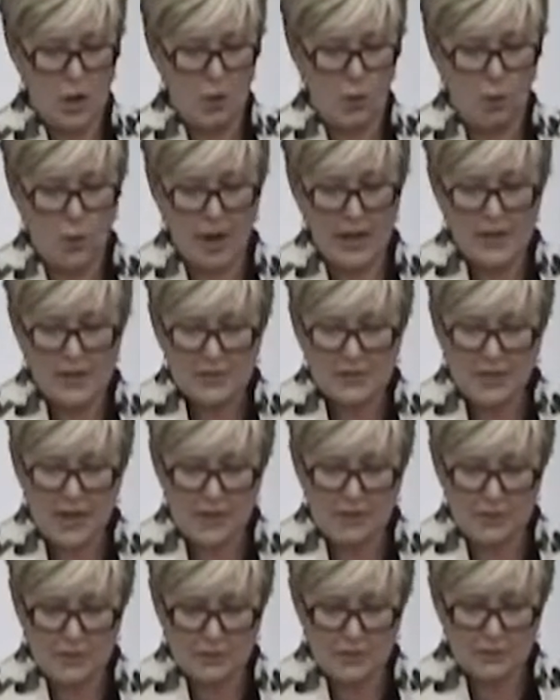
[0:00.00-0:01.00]
Why is
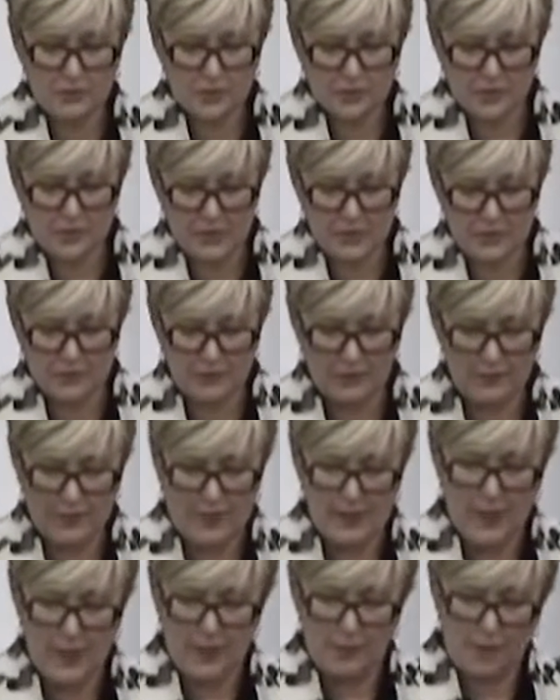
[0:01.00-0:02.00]
that, Mr. Speaker?
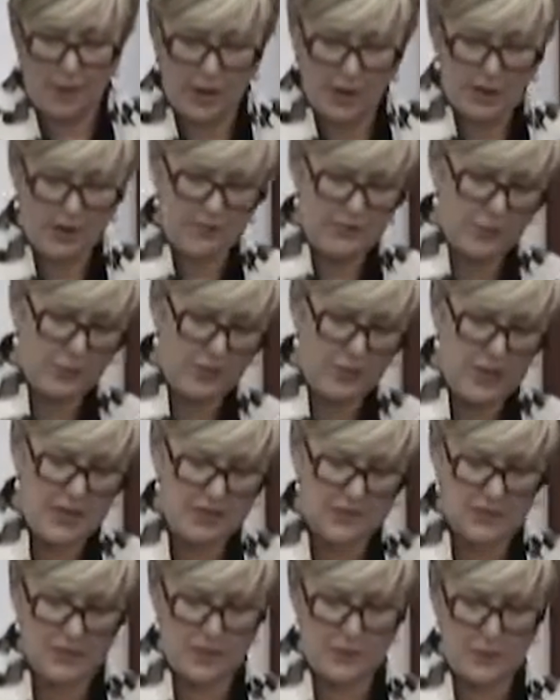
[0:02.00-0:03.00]
Part of the
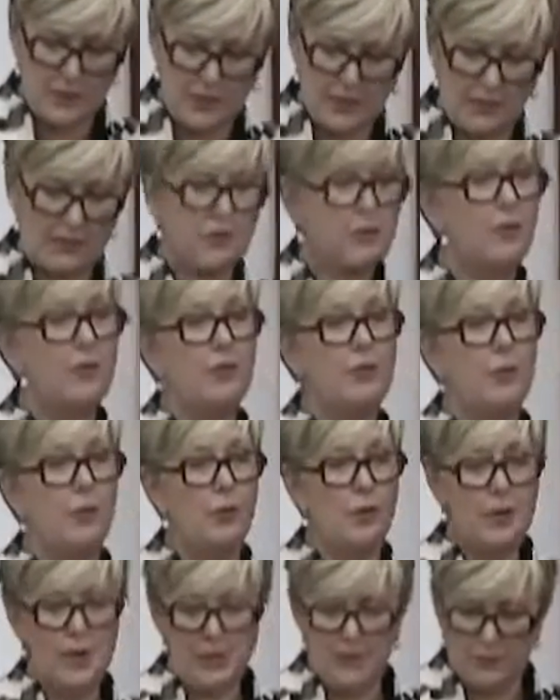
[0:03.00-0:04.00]
reason is because
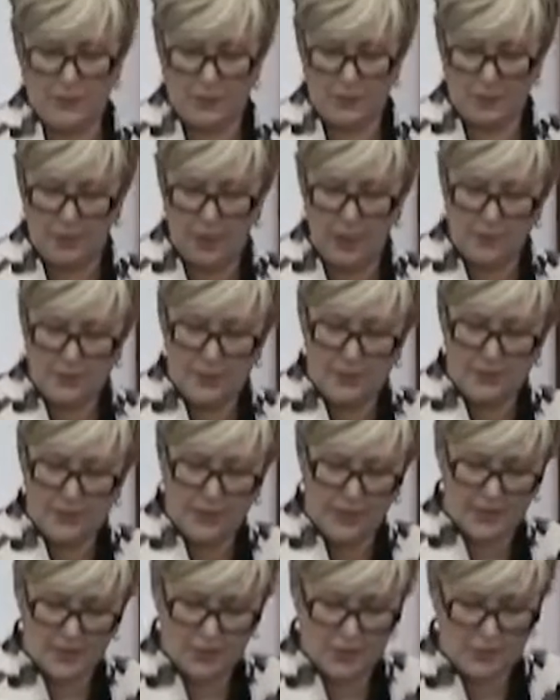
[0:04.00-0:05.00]
authority for property
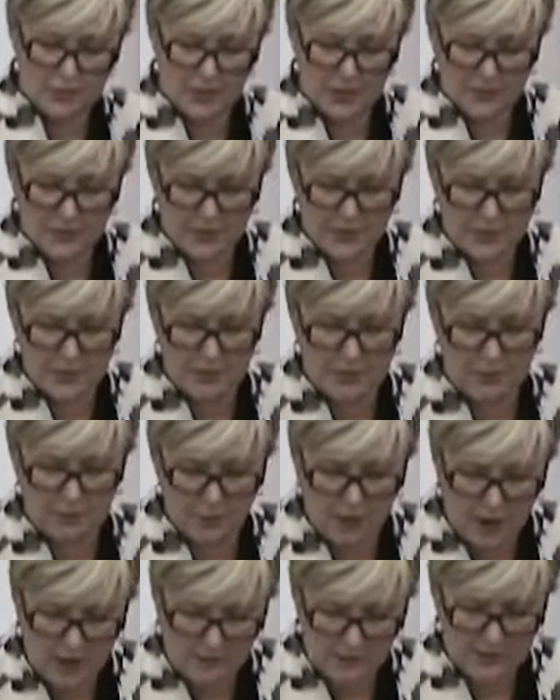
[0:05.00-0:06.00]
rights was given to the
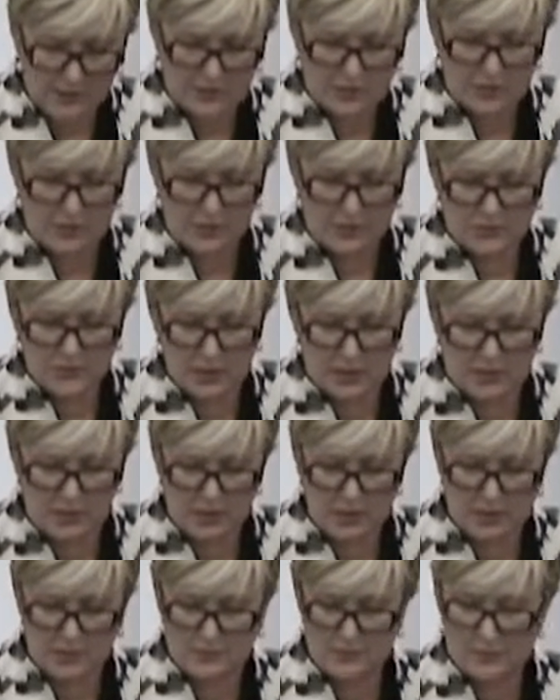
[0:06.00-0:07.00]
provinces in the
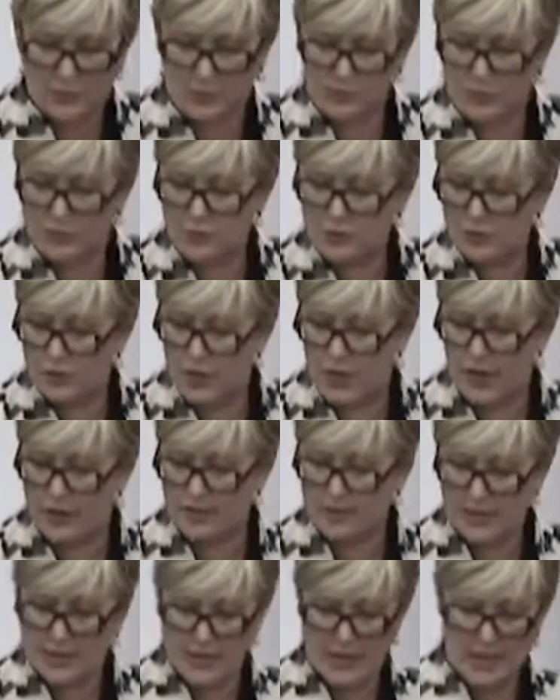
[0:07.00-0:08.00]
Constitution
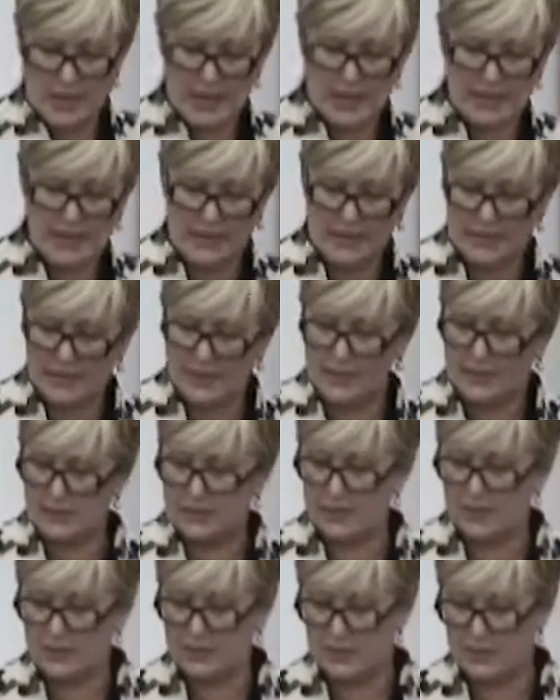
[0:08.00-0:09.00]
Act in
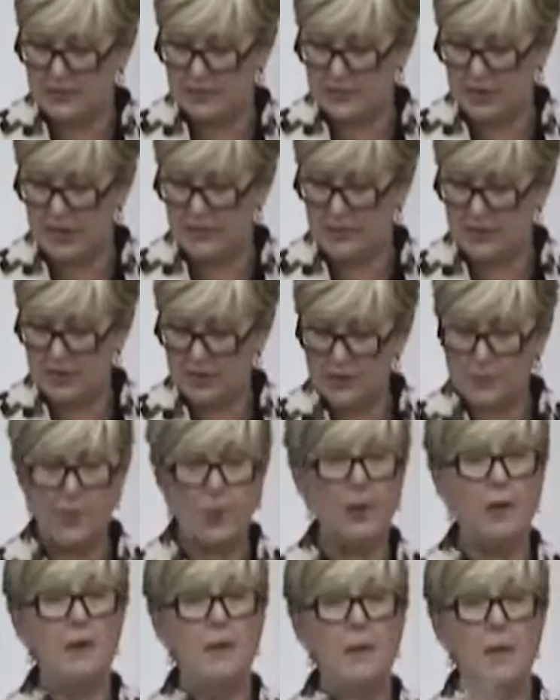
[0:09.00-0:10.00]
1867, as
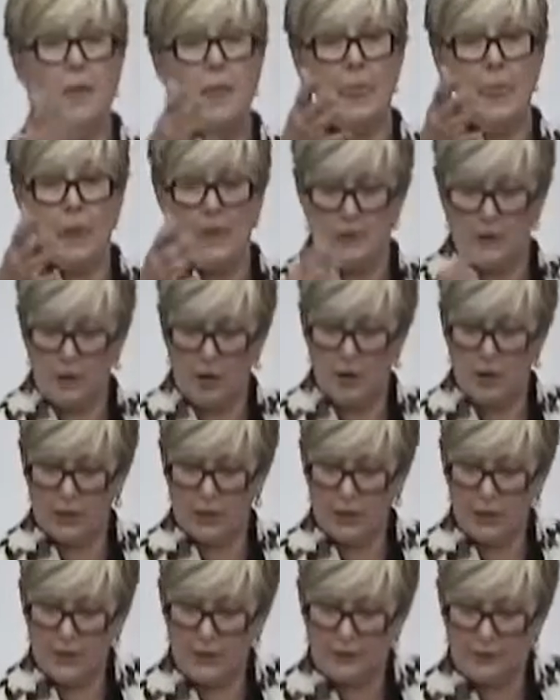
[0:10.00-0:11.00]
my
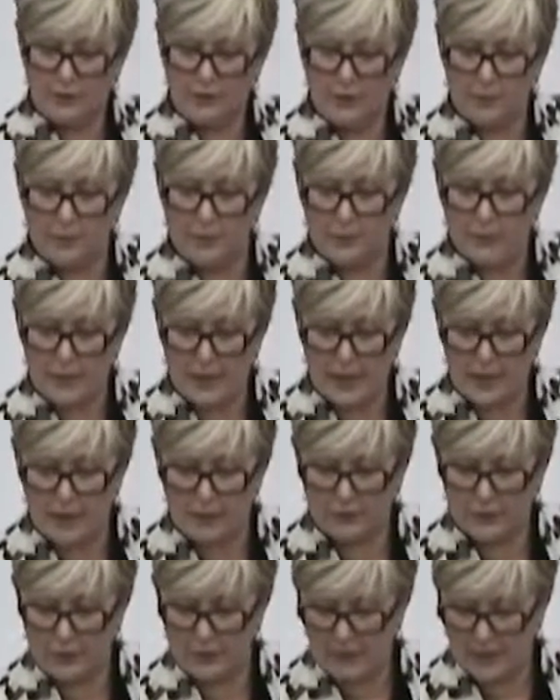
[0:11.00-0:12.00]
colleague from
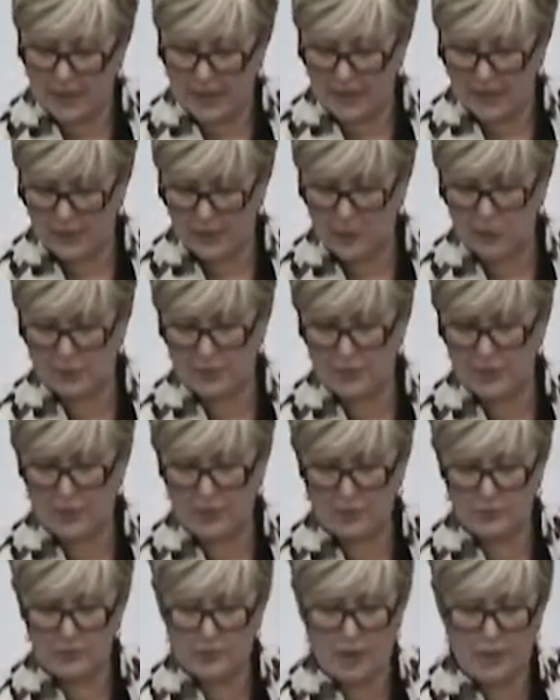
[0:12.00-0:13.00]
Calgary, McKay-Nose
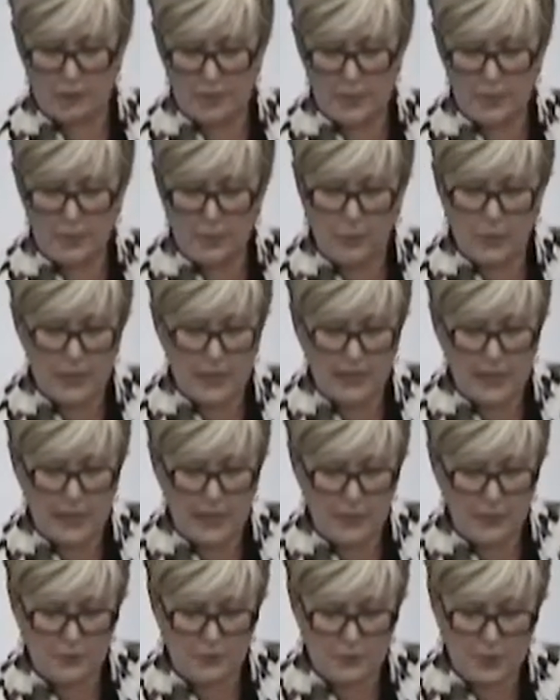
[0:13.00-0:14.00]
Hill, has already pointed
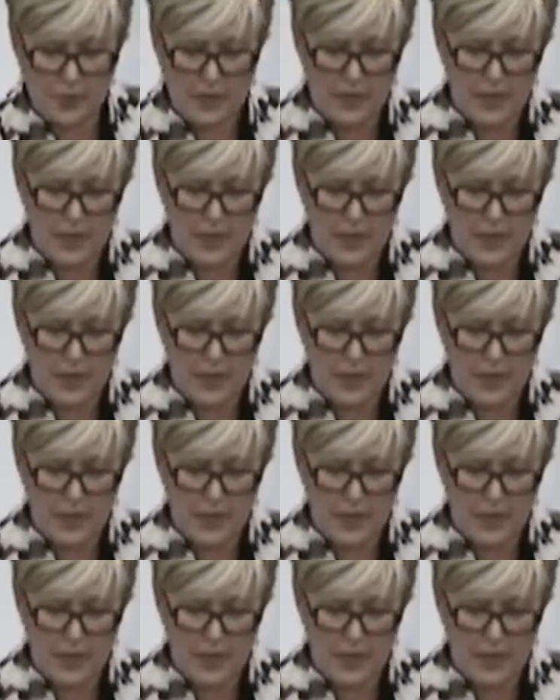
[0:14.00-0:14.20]
out,